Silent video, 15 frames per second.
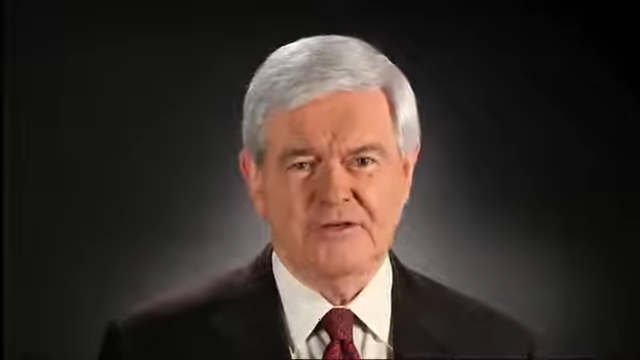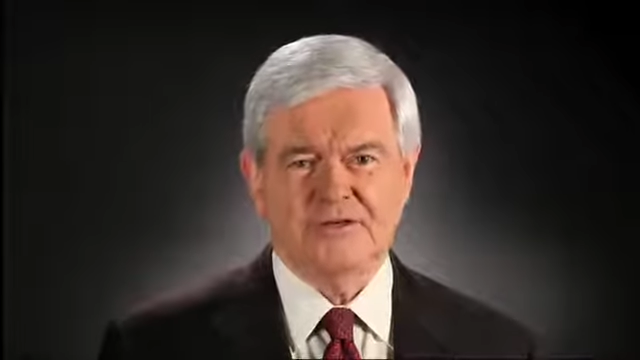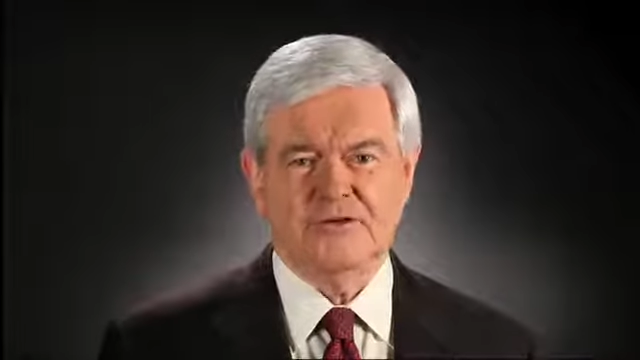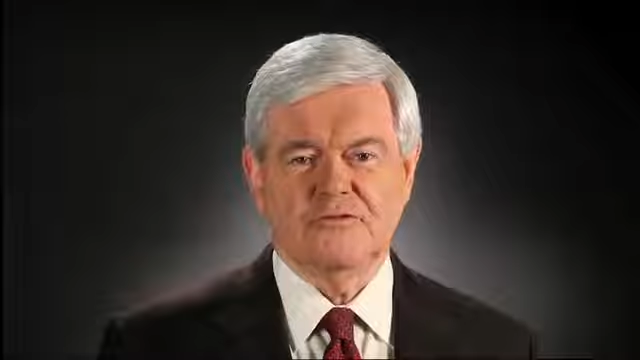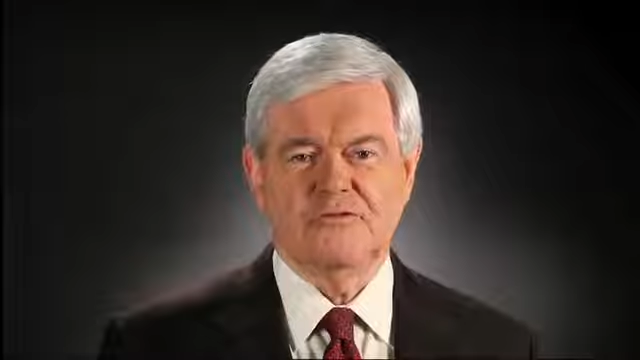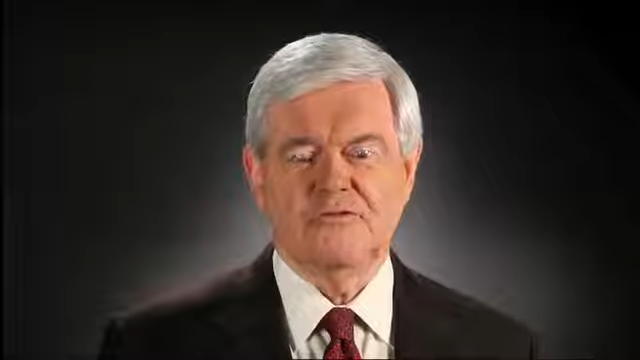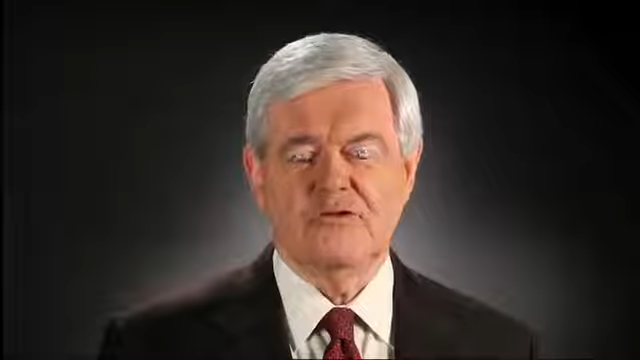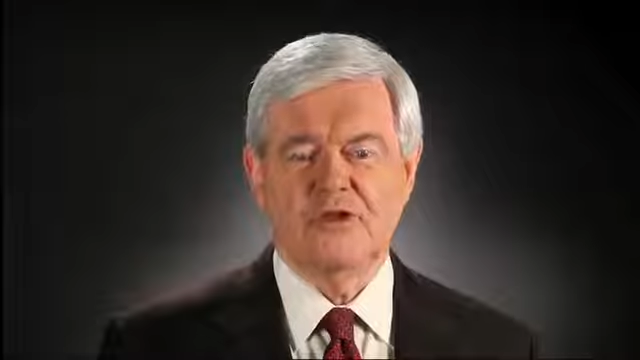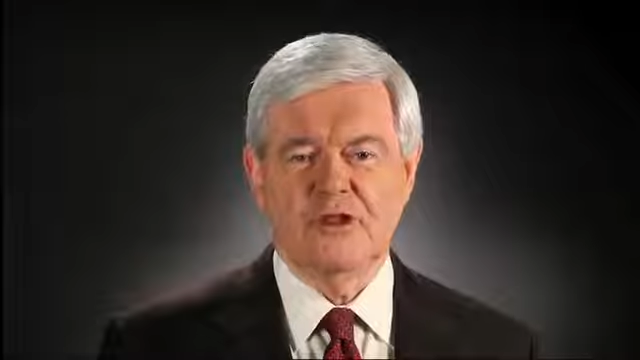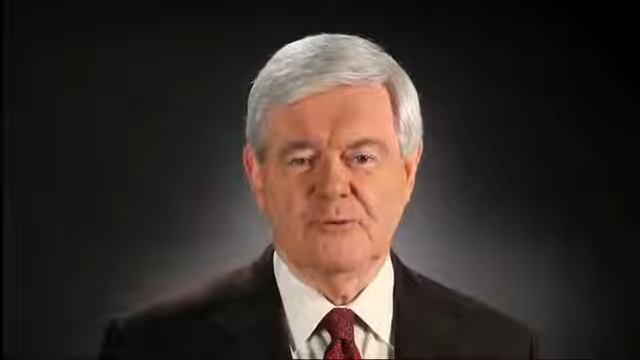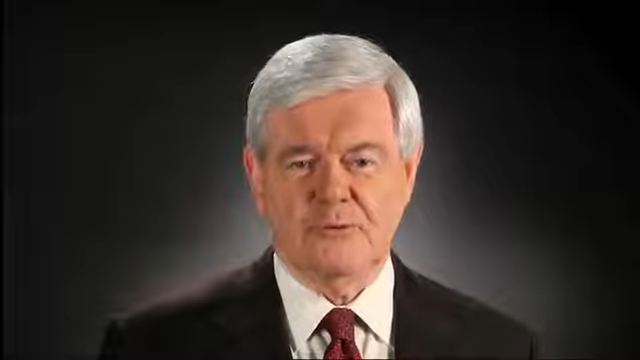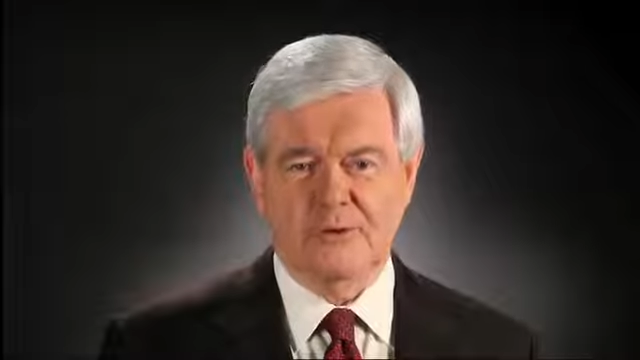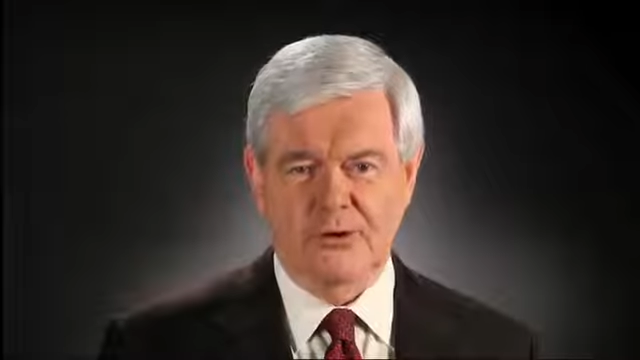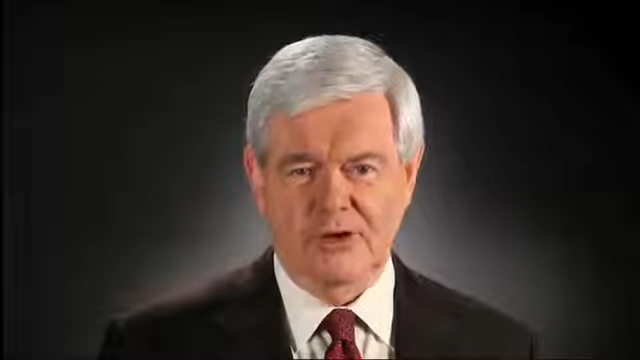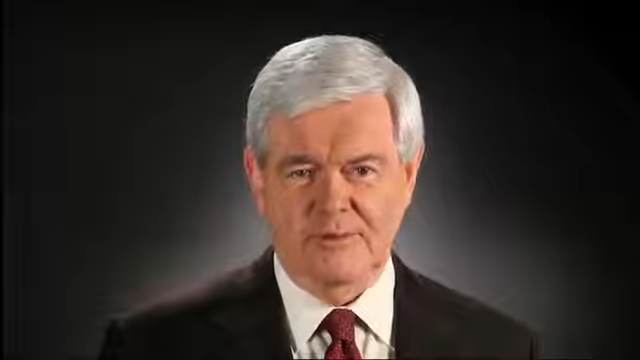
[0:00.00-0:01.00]
to full
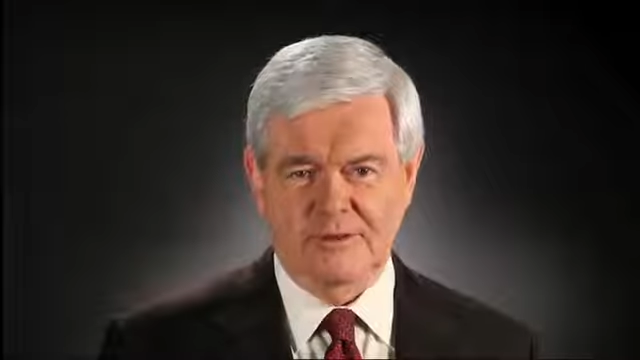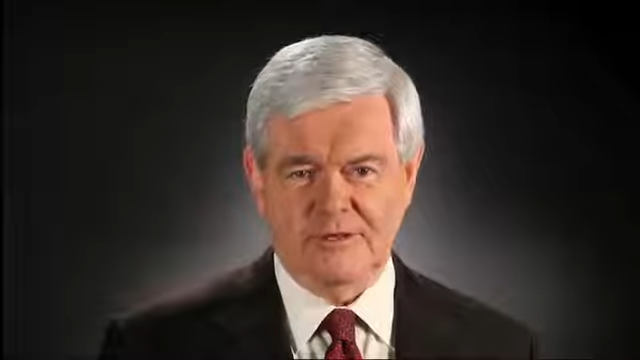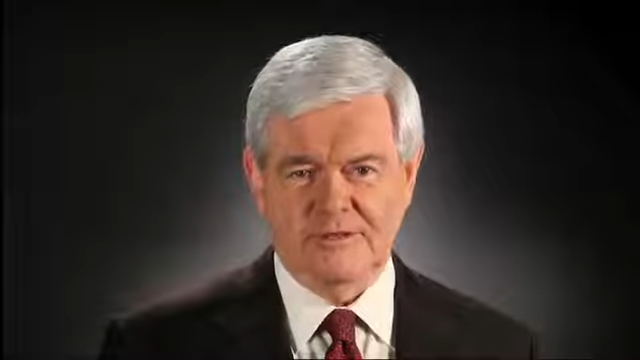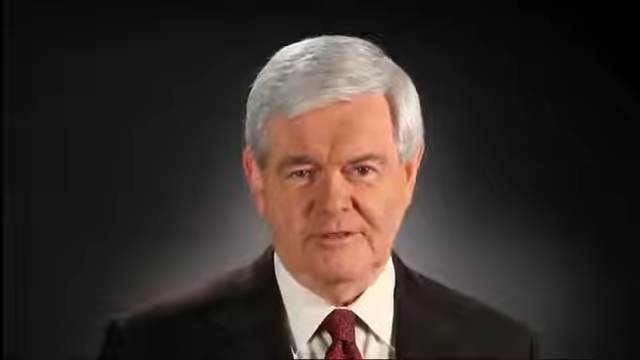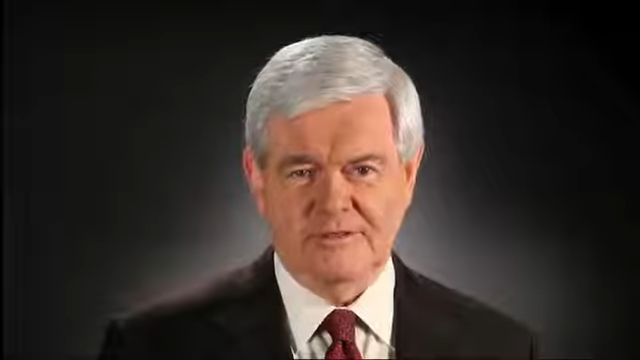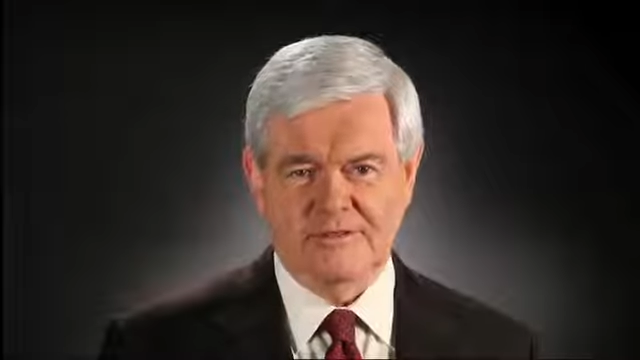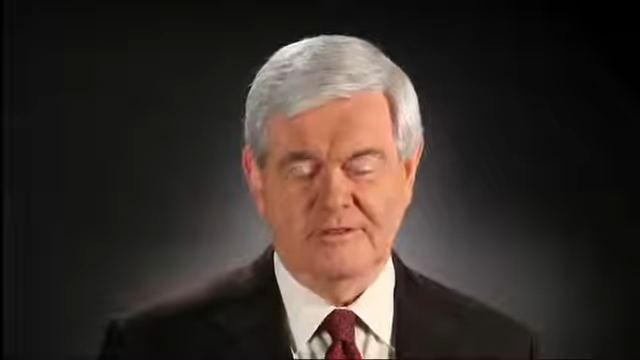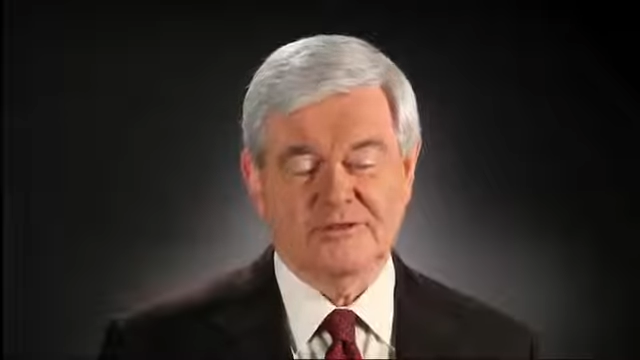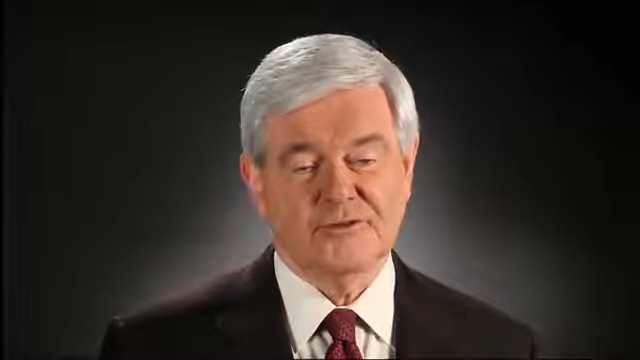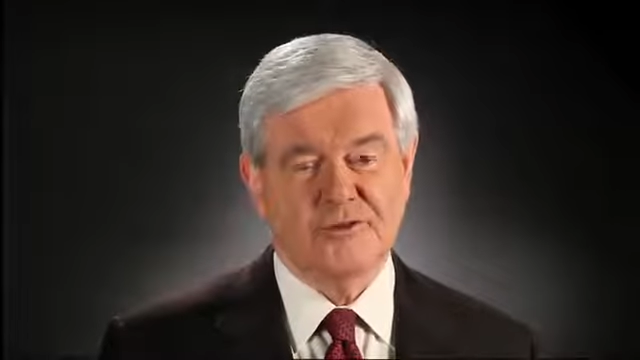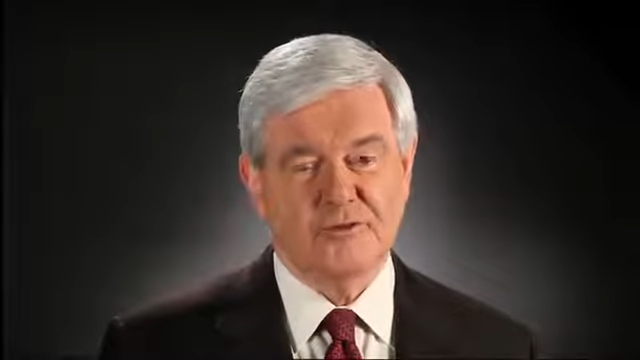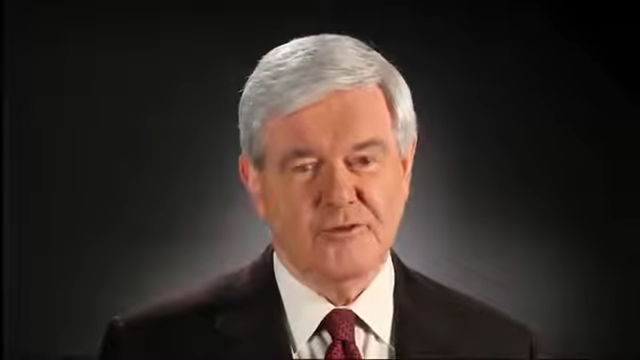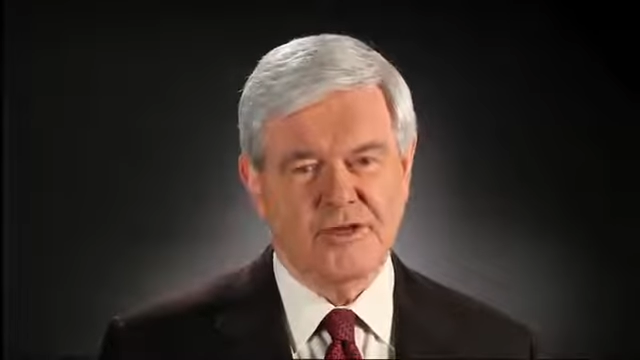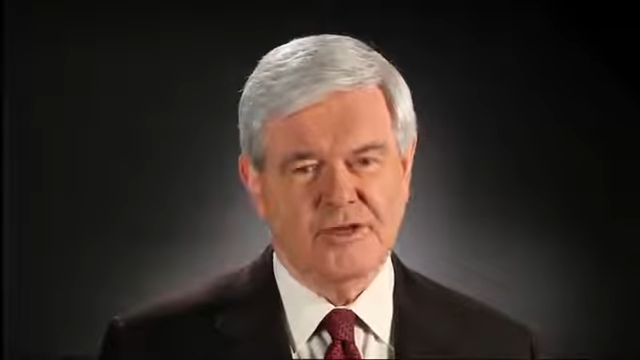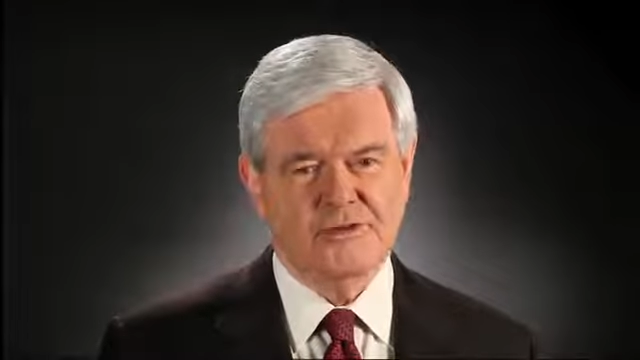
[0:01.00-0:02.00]
employment, to
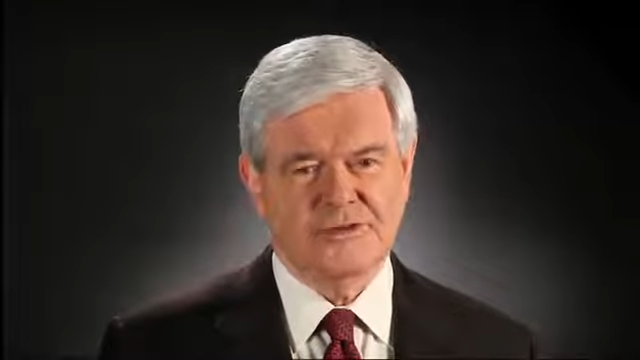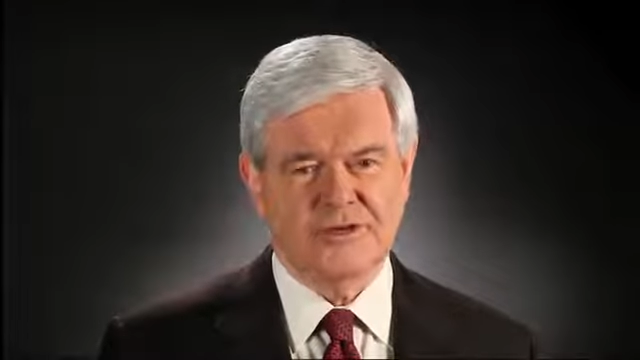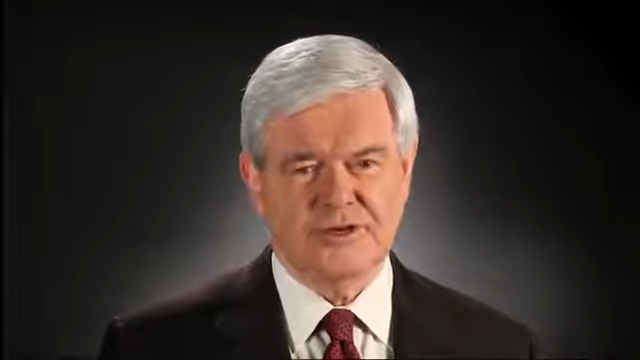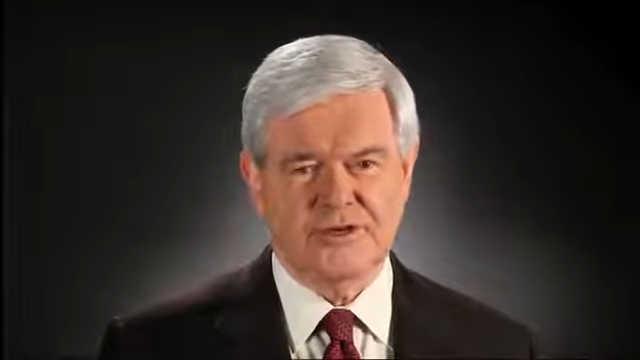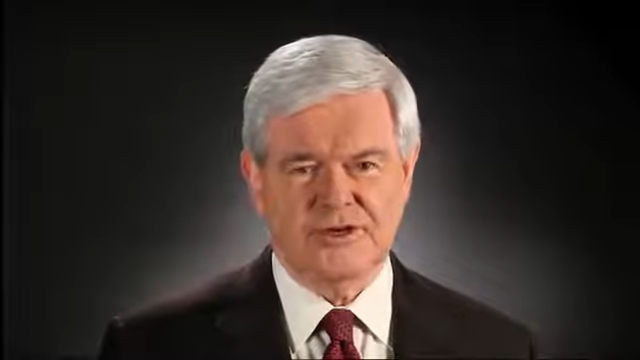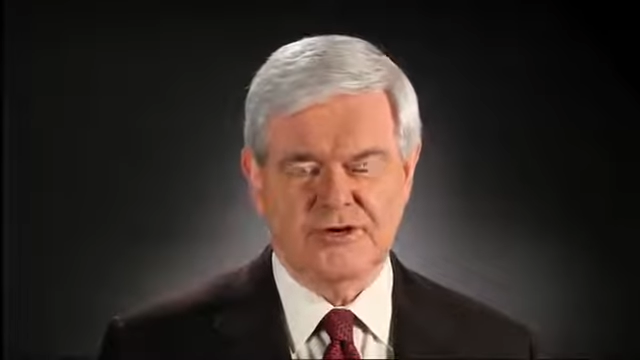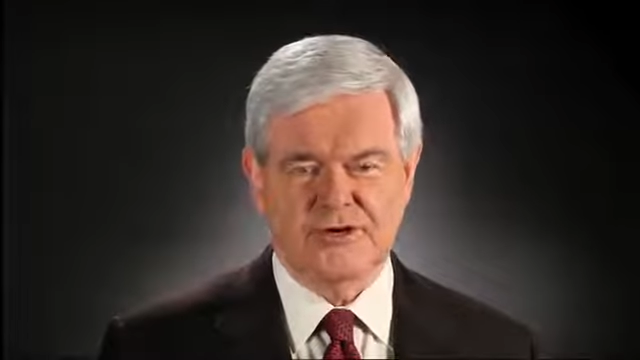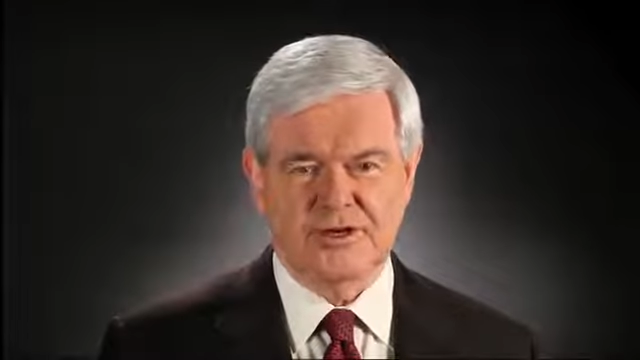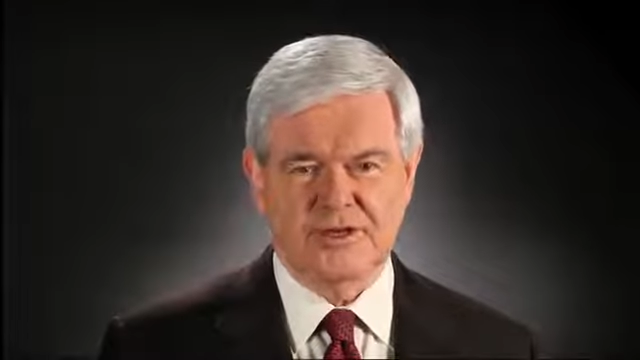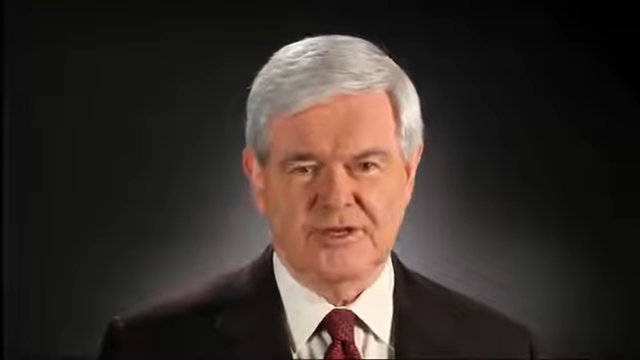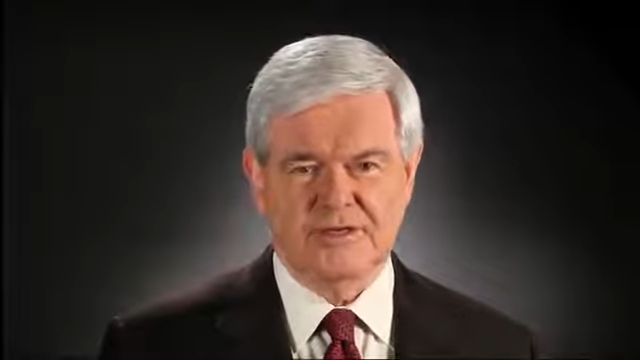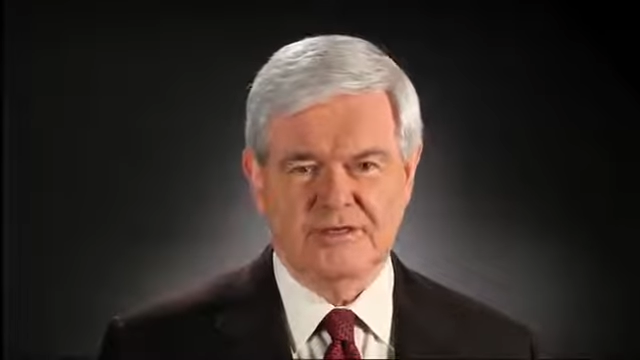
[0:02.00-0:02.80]
real security,